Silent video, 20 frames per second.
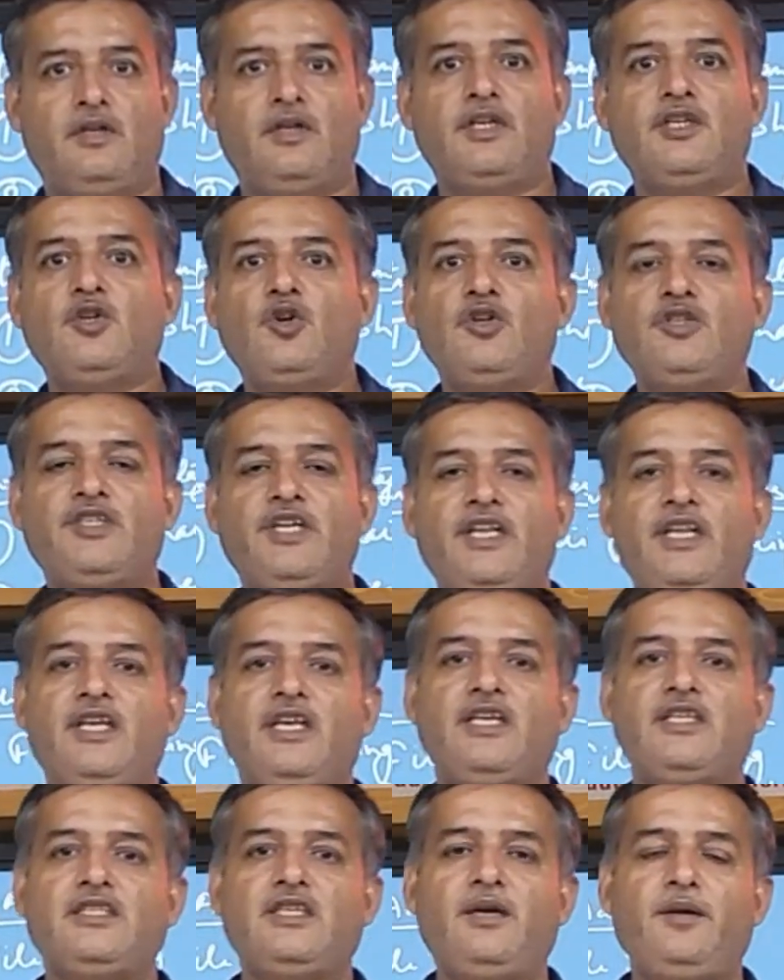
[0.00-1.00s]
Resource
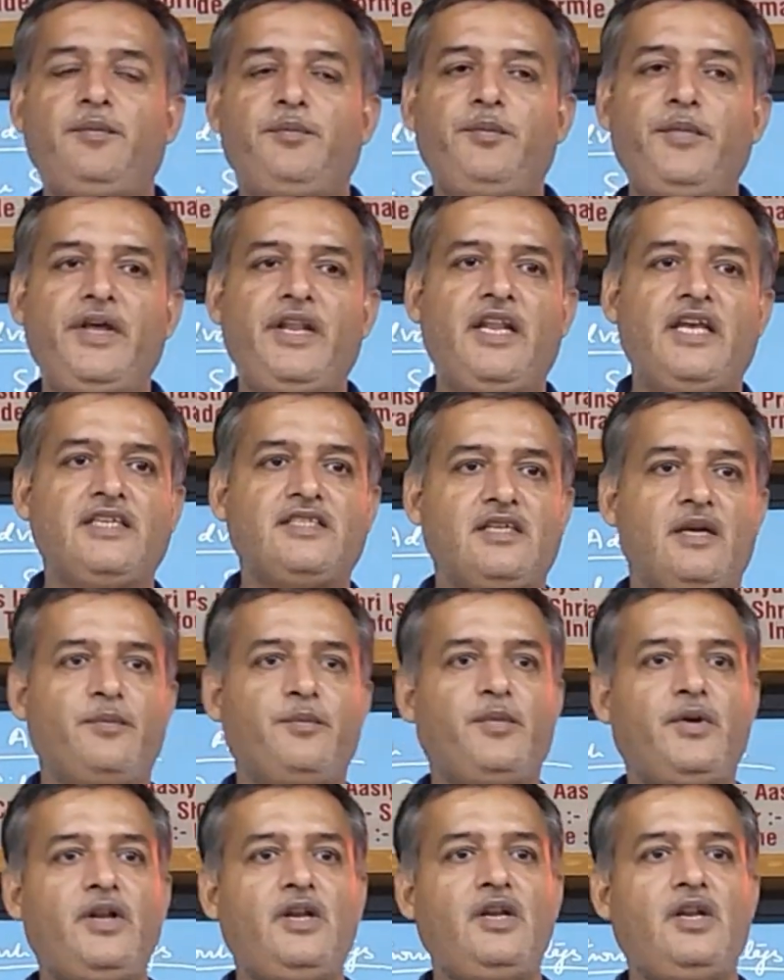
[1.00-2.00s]
sharing is the main
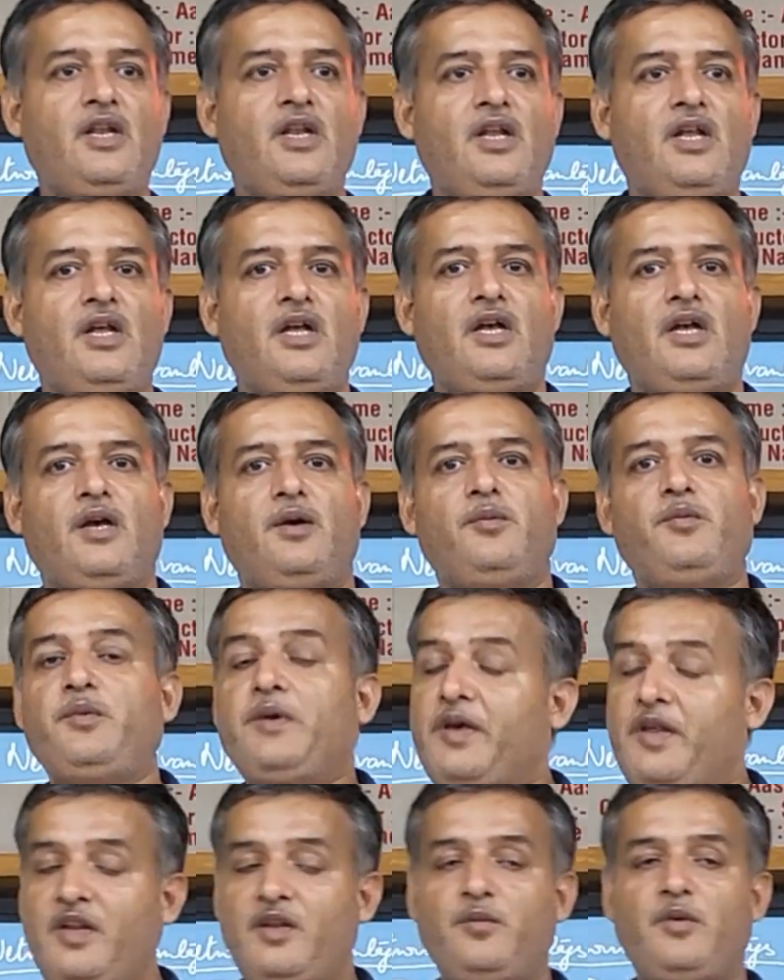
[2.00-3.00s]
example,
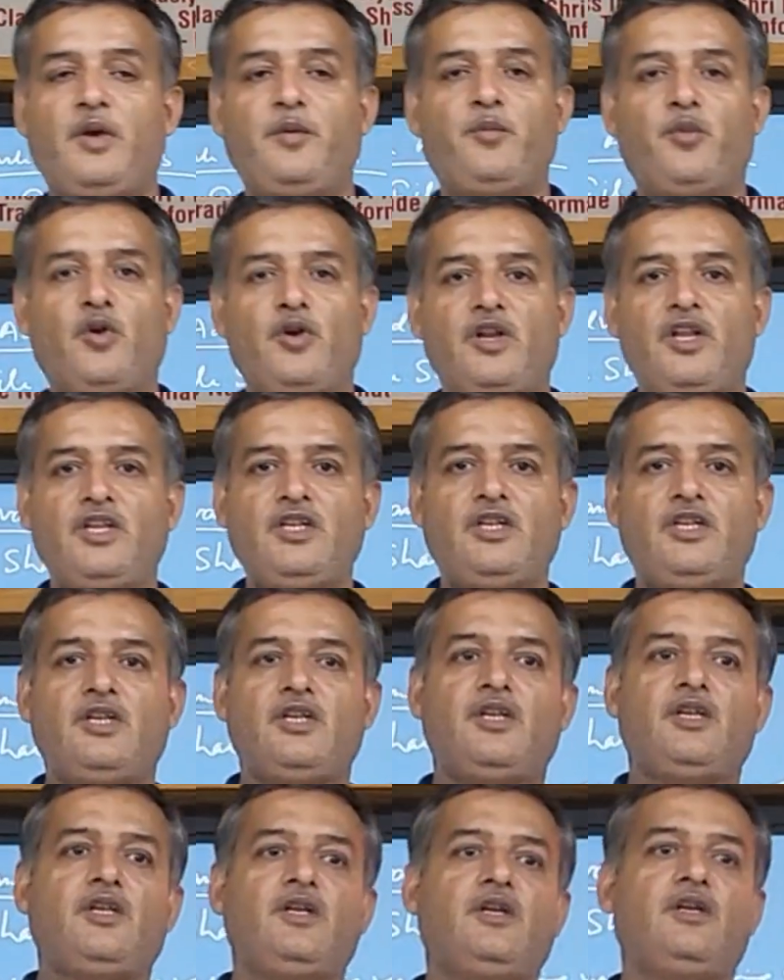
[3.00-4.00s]
main important
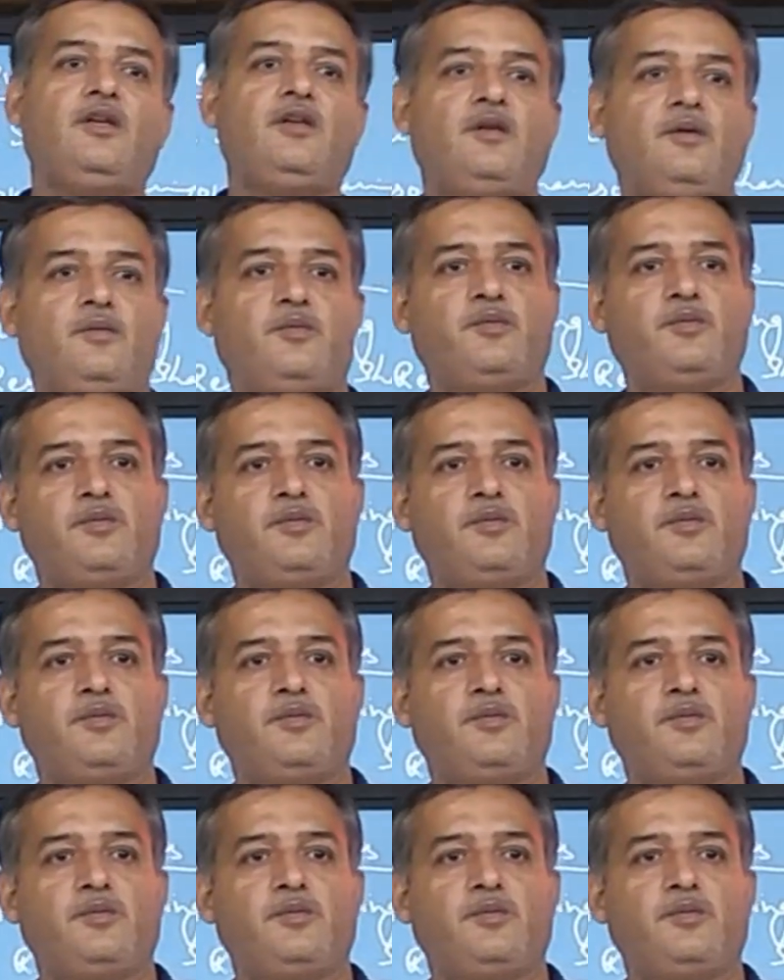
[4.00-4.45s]
uh,